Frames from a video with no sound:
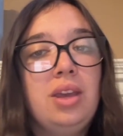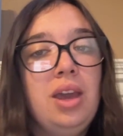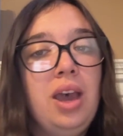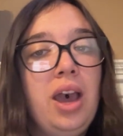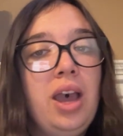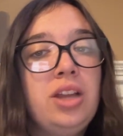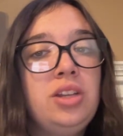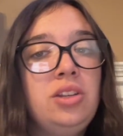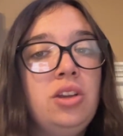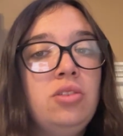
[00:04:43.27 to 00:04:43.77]

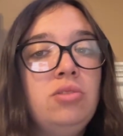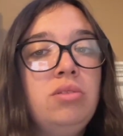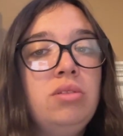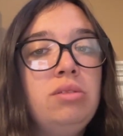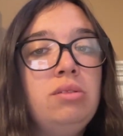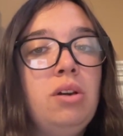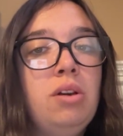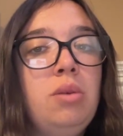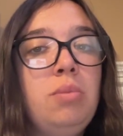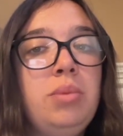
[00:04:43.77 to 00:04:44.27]
I chose this
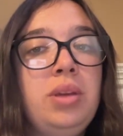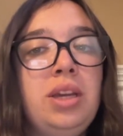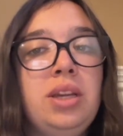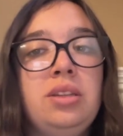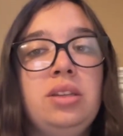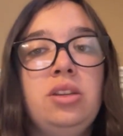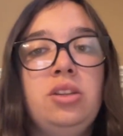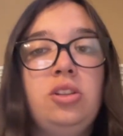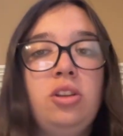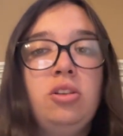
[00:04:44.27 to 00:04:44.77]
quote because
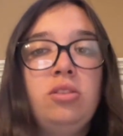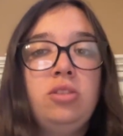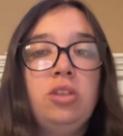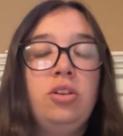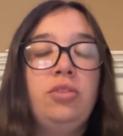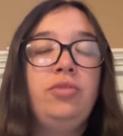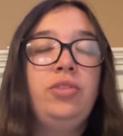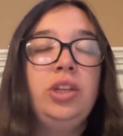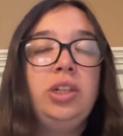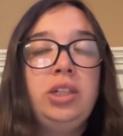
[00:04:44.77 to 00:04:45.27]
it shows
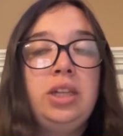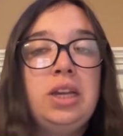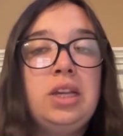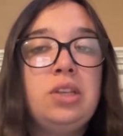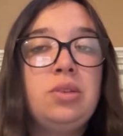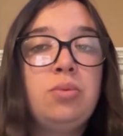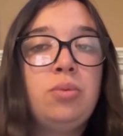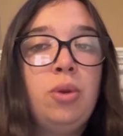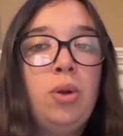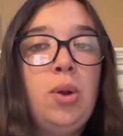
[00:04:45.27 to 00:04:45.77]

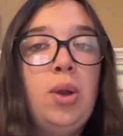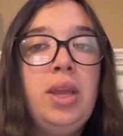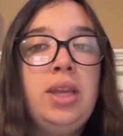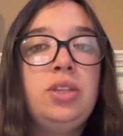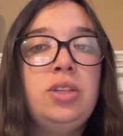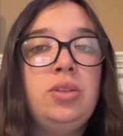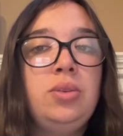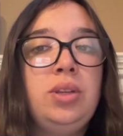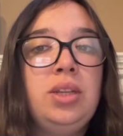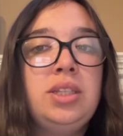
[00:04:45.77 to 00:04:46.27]
Ophelia's role
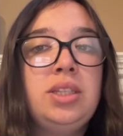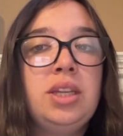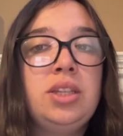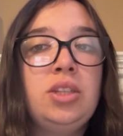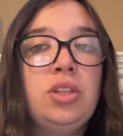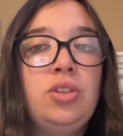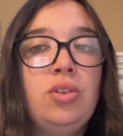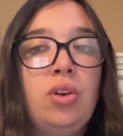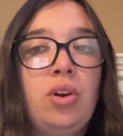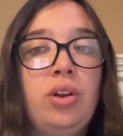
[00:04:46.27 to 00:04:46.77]
and duties as
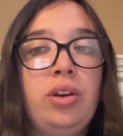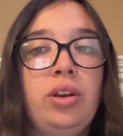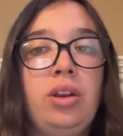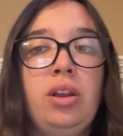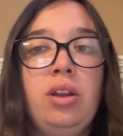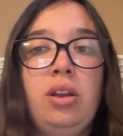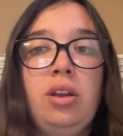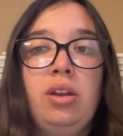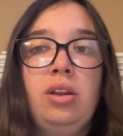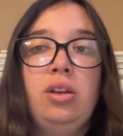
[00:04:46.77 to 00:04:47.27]
a
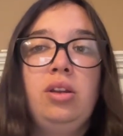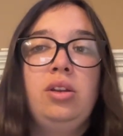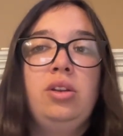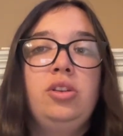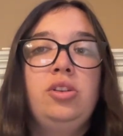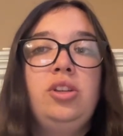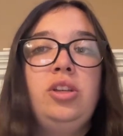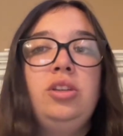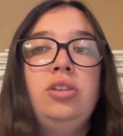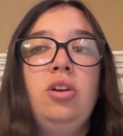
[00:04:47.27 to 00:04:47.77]
daughter.
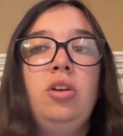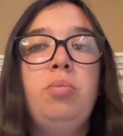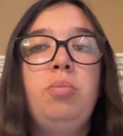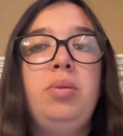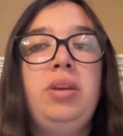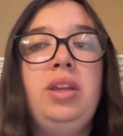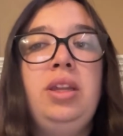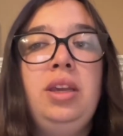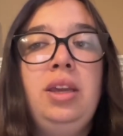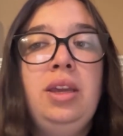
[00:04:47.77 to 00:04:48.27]
She's
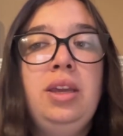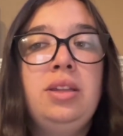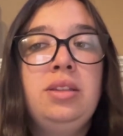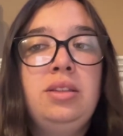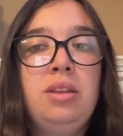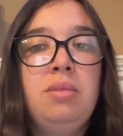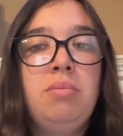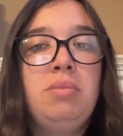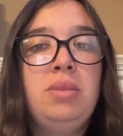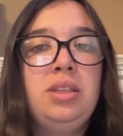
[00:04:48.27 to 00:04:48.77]
obedient and
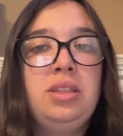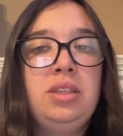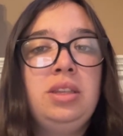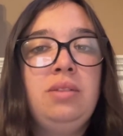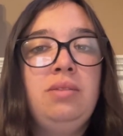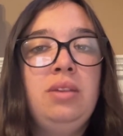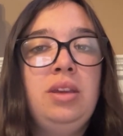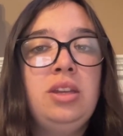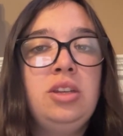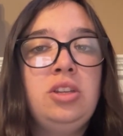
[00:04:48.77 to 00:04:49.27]

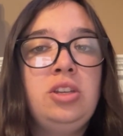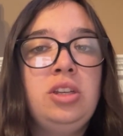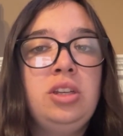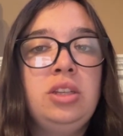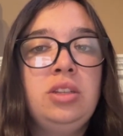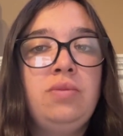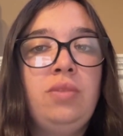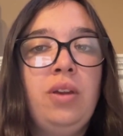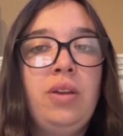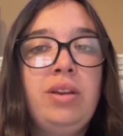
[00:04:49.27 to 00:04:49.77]
submissive, and she
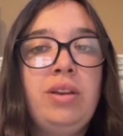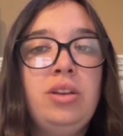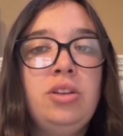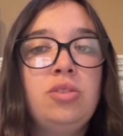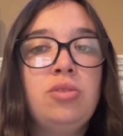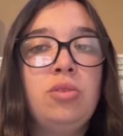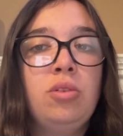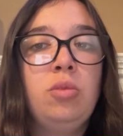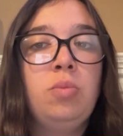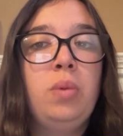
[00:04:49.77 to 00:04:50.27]
is very
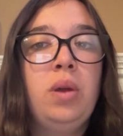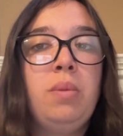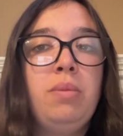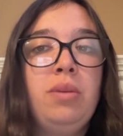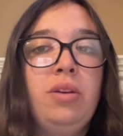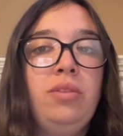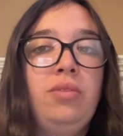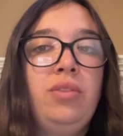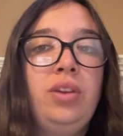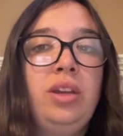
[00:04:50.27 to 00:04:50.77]
controlled by
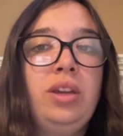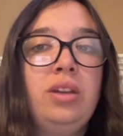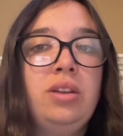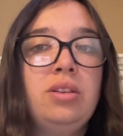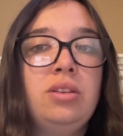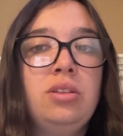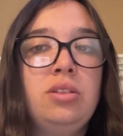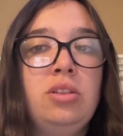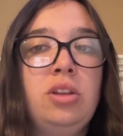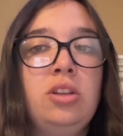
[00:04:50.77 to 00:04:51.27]
male
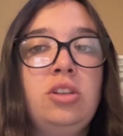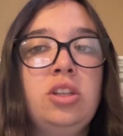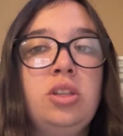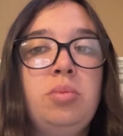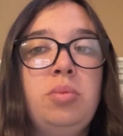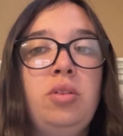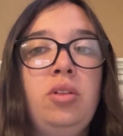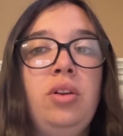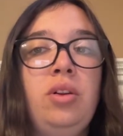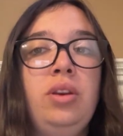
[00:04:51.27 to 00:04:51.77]
figures such as
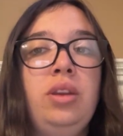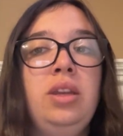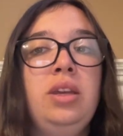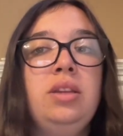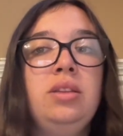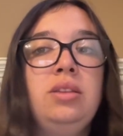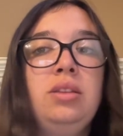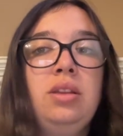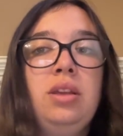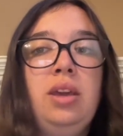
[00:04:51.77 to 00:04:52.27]

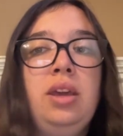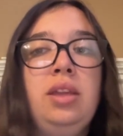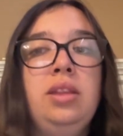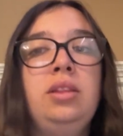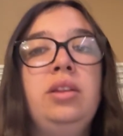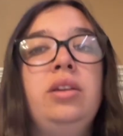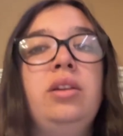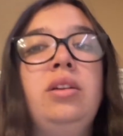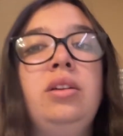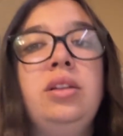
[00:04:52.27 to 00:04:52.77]
Polonius and
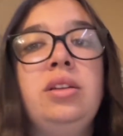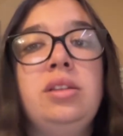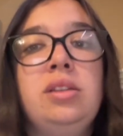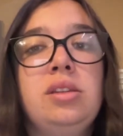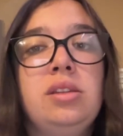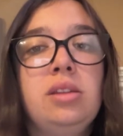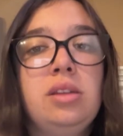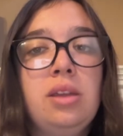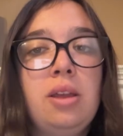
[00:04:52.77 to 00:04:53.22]
Laertes.